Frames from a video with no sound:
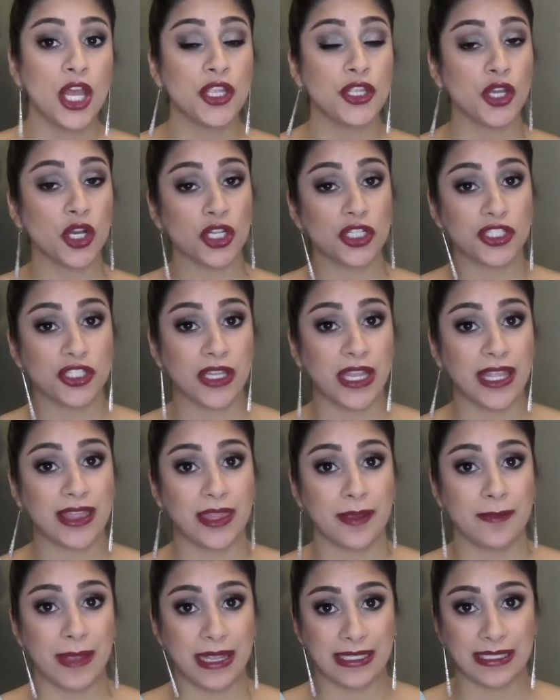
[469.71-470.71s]
You also
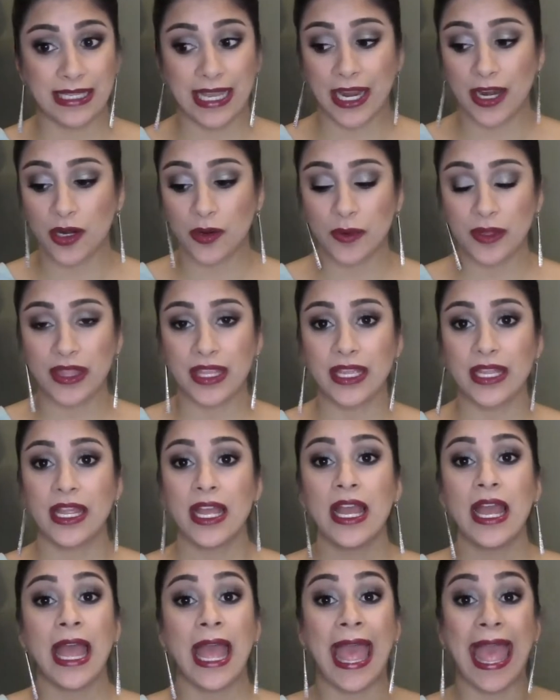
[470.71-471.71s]
get the mascara with it
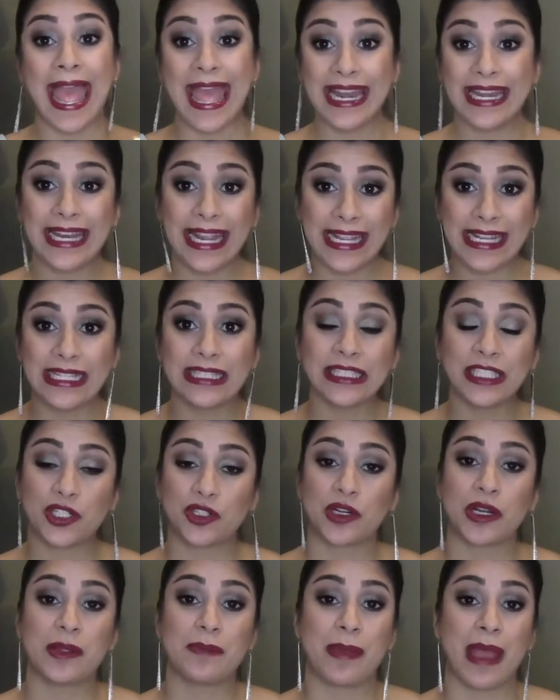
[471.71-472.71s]
and a
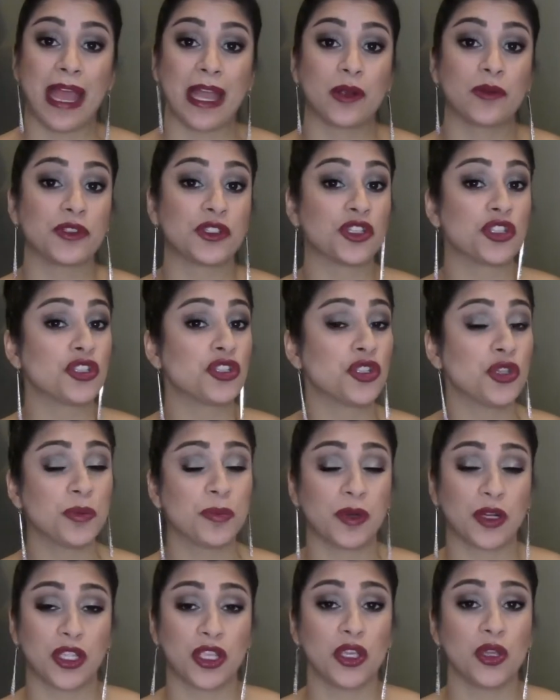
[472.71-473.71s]
glittery bag, which is
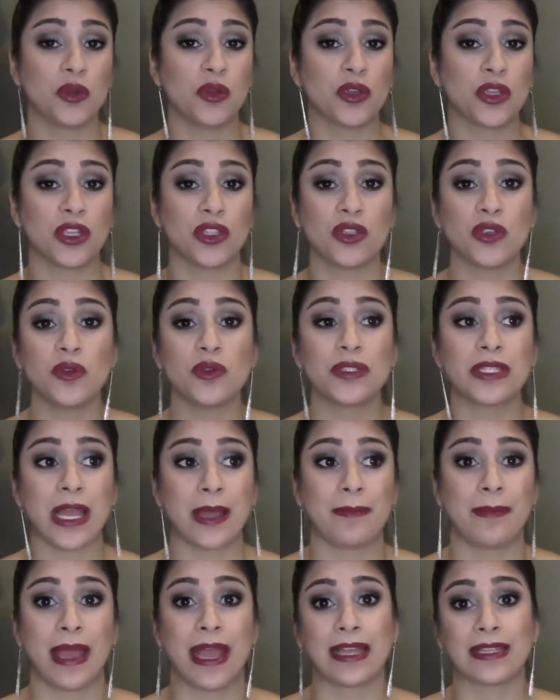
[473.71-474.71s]
super cute. You can use
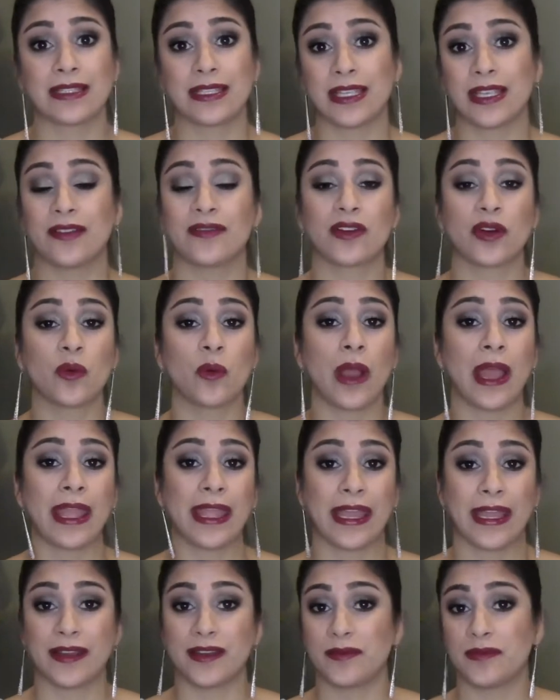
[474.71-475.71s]
that bag to give it
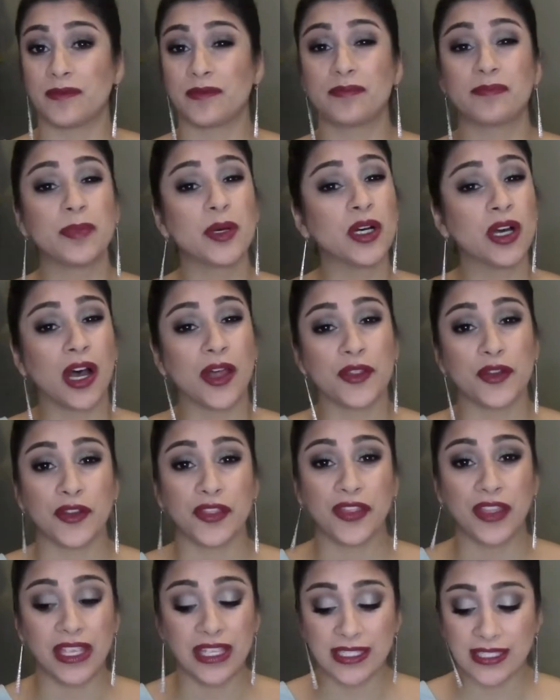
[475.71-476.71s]
away and put other
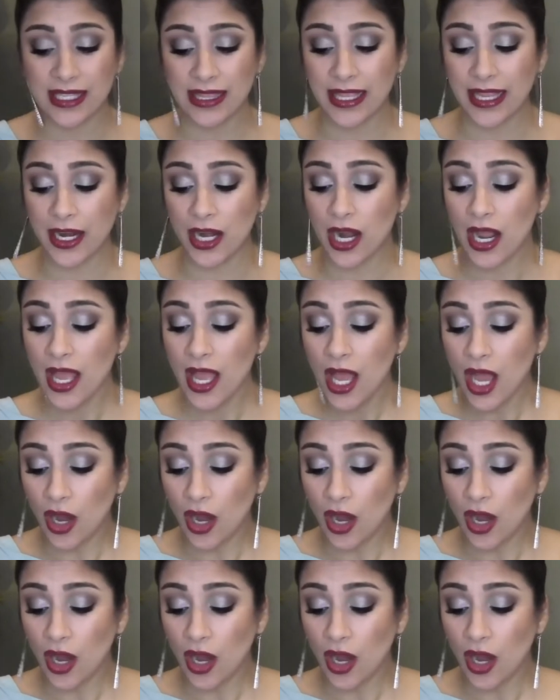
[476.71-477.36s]
things in there.